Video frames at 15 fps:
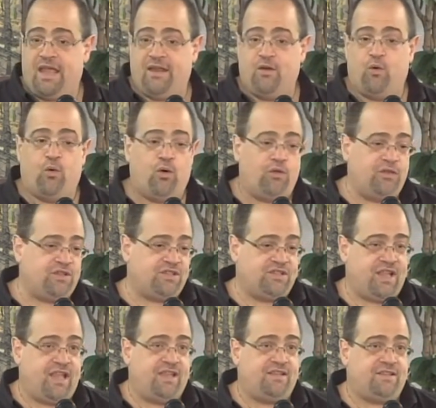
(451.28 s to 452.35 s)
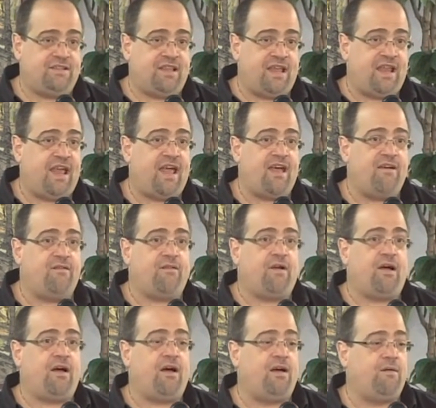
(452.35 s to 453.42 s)
And all the states that have
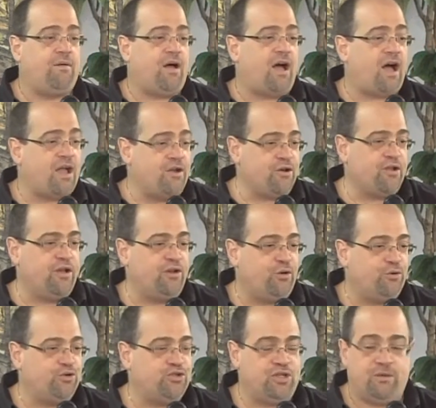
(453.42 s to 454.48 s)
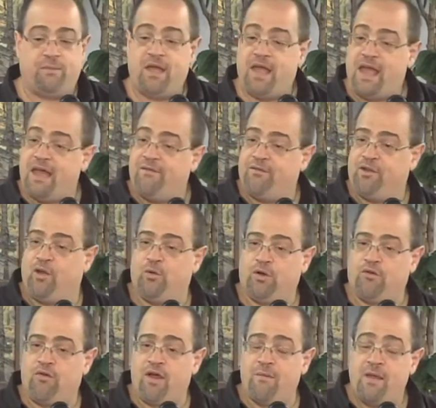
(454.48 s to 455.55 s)
higher gun ownership have lower
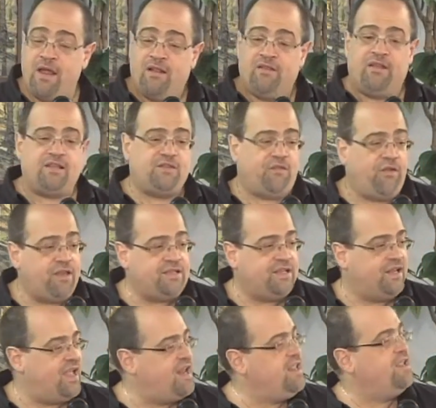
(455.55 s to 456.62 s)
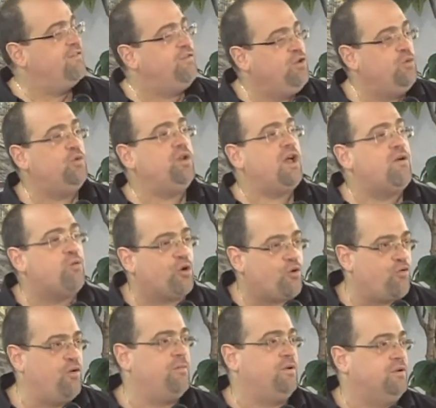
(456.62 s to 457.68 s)
crime. Let's face it, Eddie, if you and I were
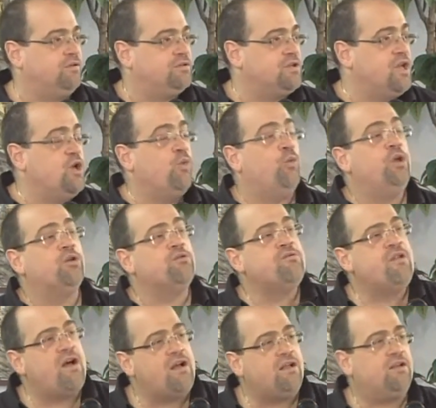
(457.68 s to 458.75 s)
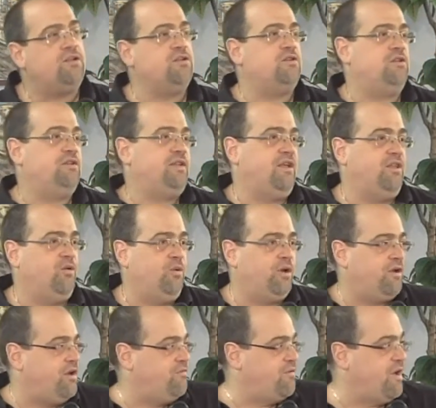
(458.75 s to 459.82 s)
criminals, we are not going to go to
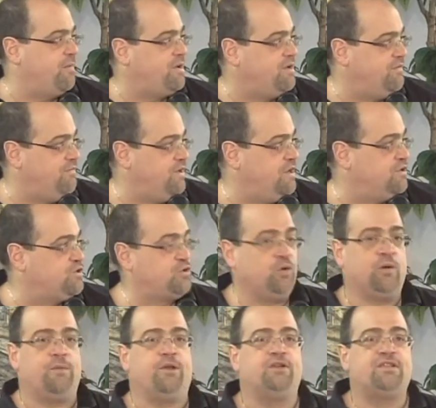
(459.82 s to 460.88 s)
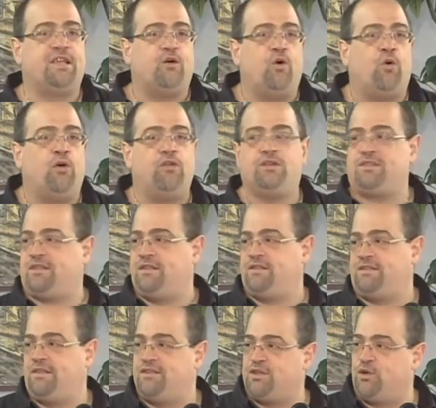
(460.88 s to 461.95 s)
Delaware and rob a convenience store because all the
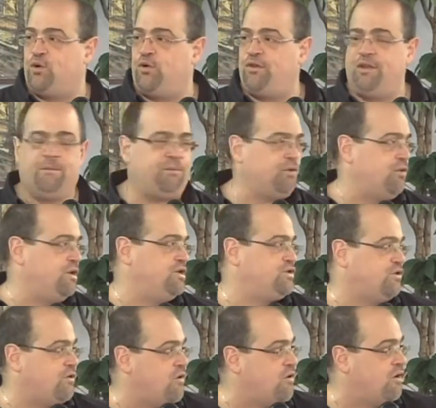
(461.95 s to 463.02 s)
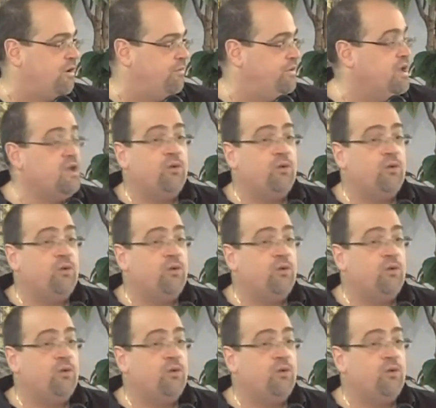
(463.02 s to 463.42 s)
citizens and all the employees are armed.